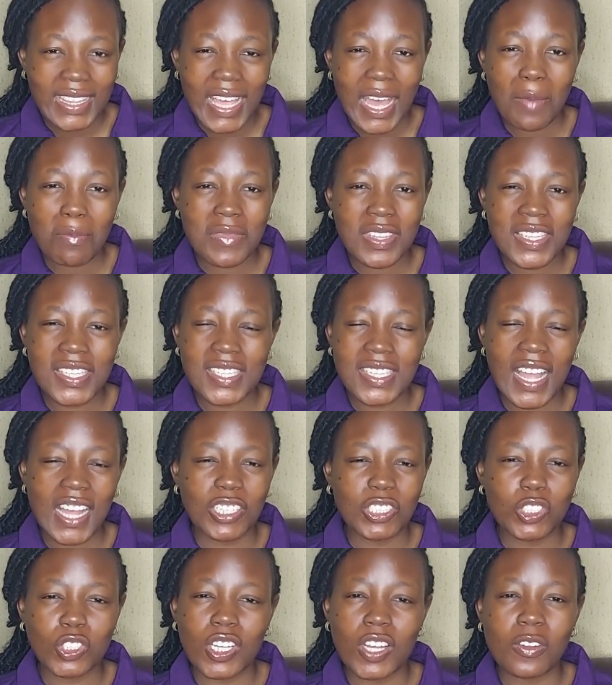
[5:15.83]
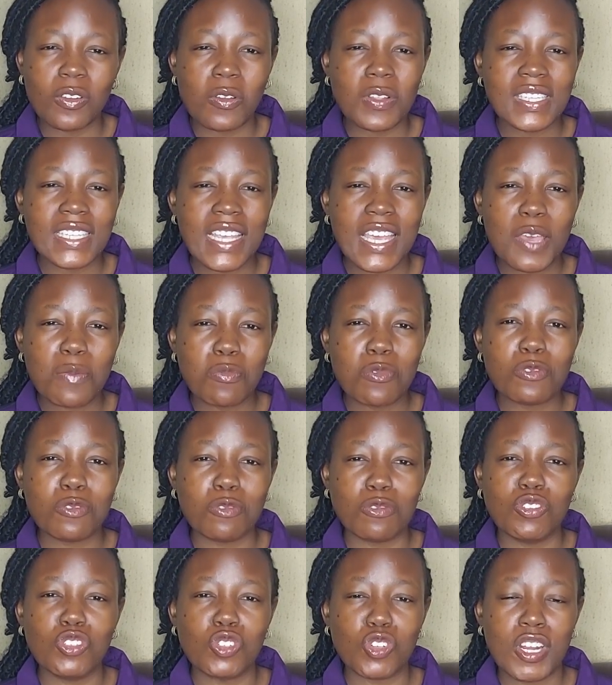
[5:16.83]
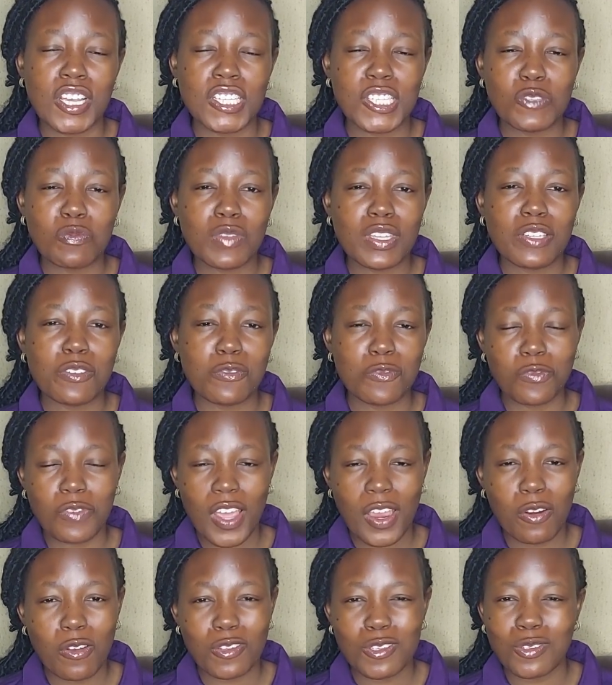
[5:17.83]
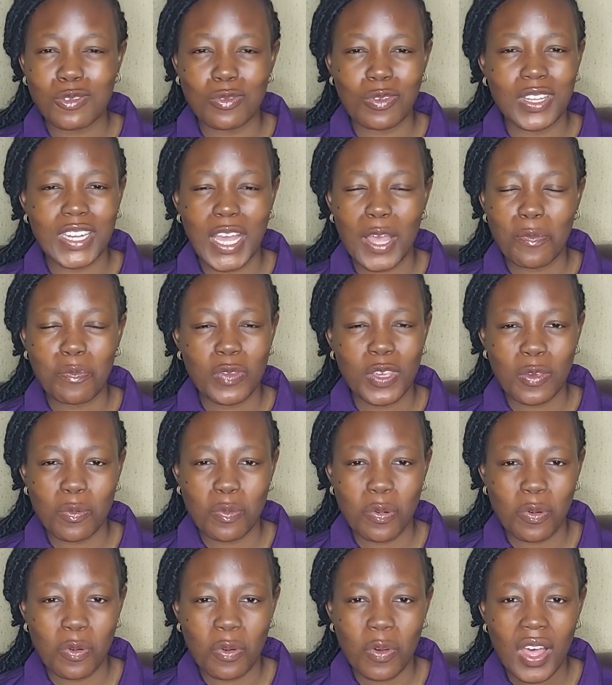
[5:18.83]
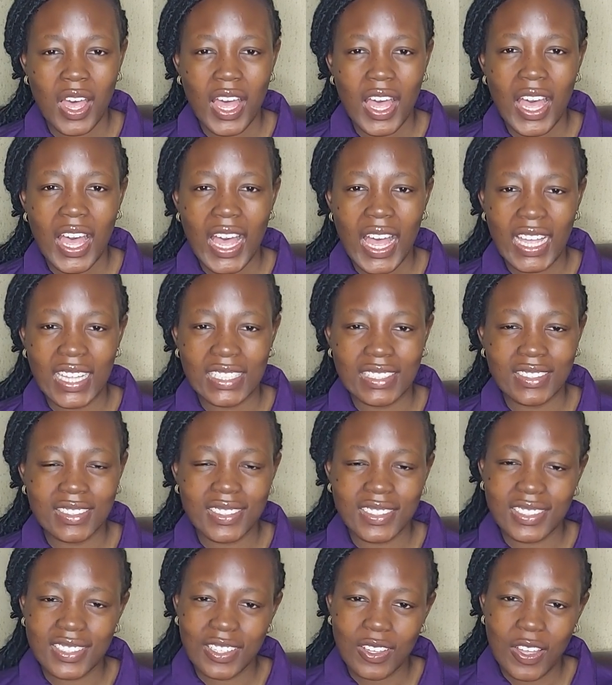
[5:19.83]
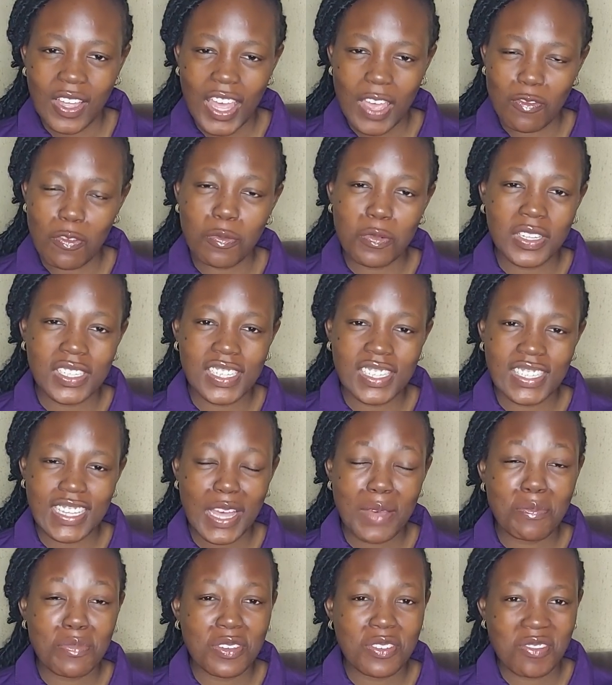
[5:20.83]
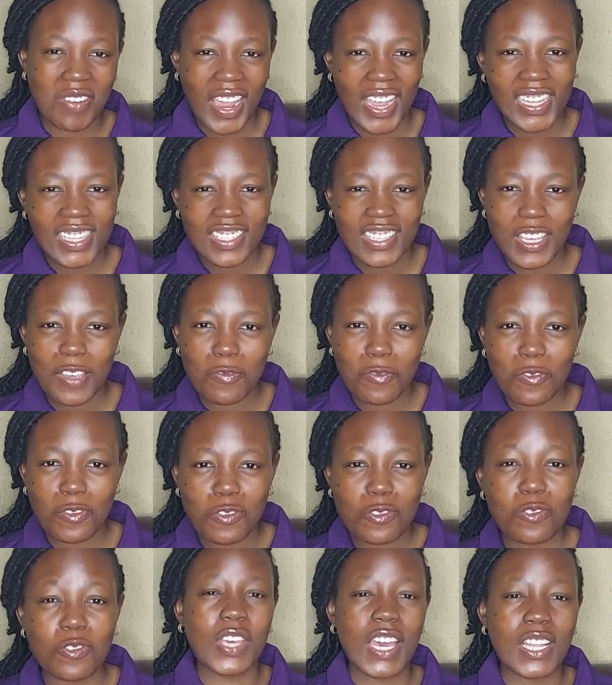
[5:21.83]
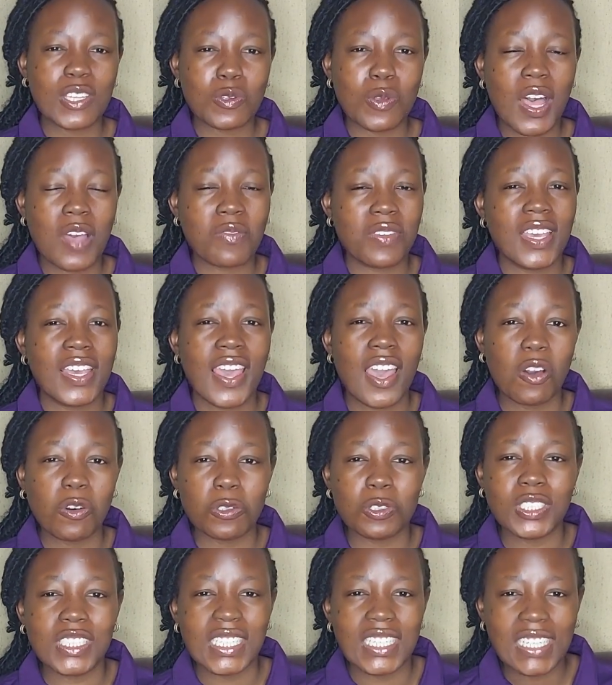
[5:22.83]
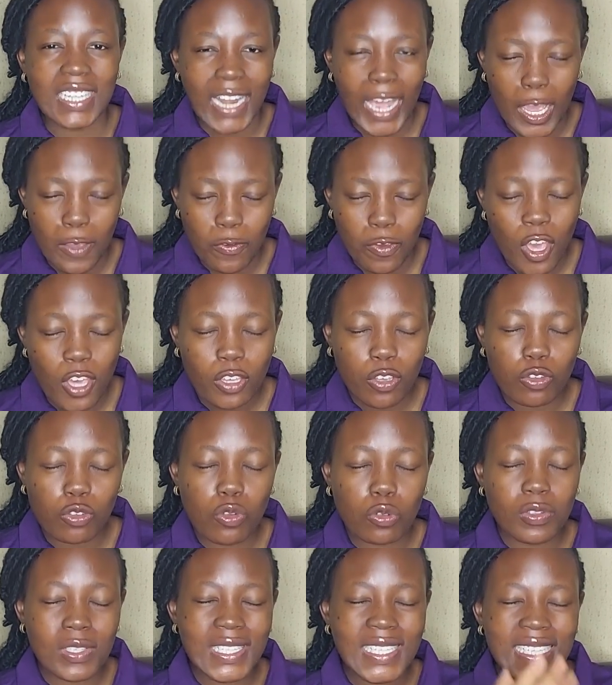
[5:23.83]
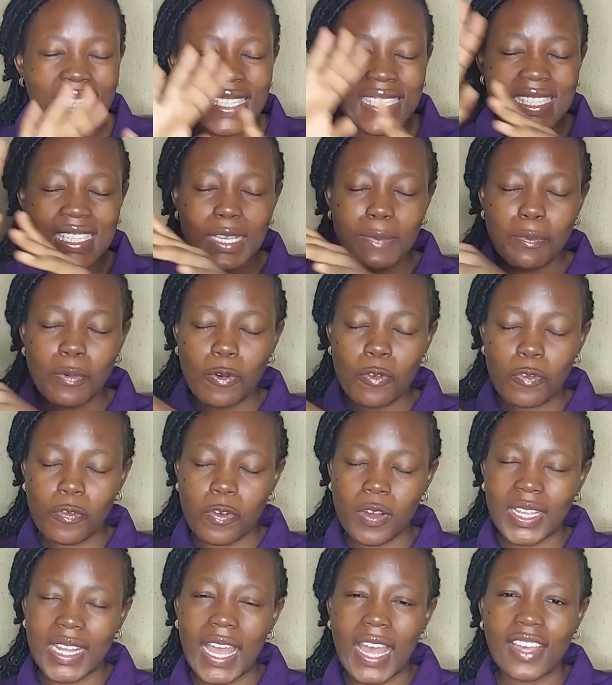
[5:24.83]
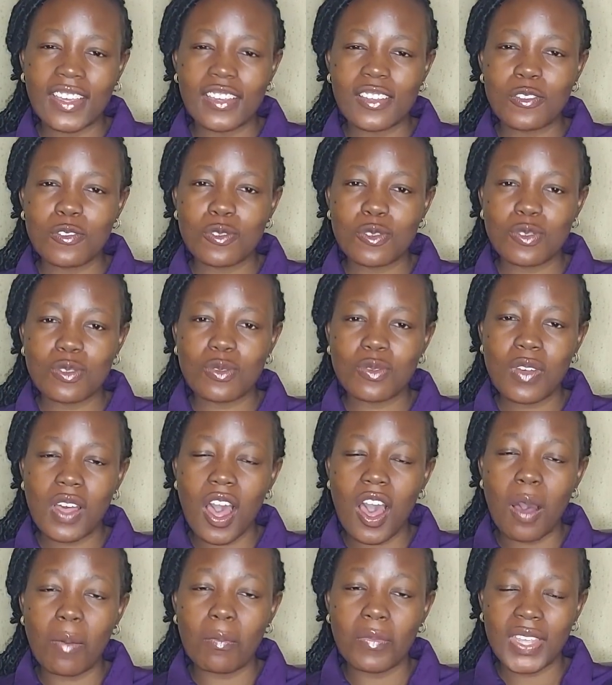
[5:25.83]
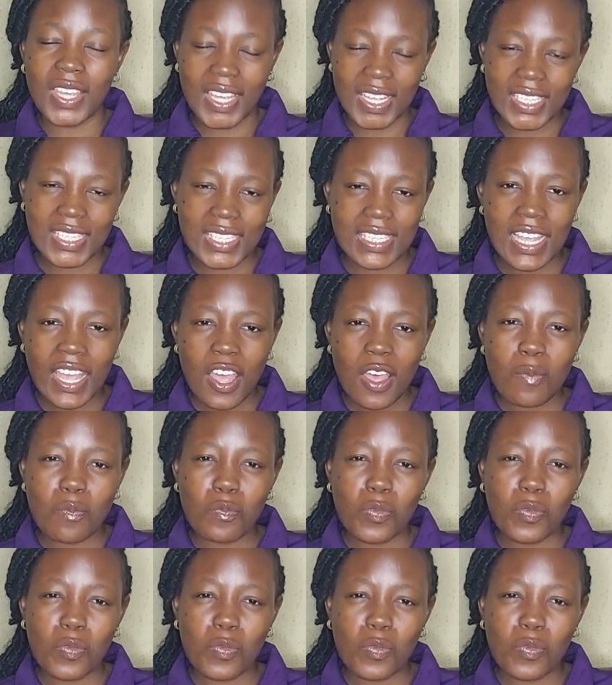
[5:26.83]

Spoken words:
That means that you are not able to transmit the virus to other people and everybody is happy, right? Even if you get to have a healthy life, you don't tip further into it.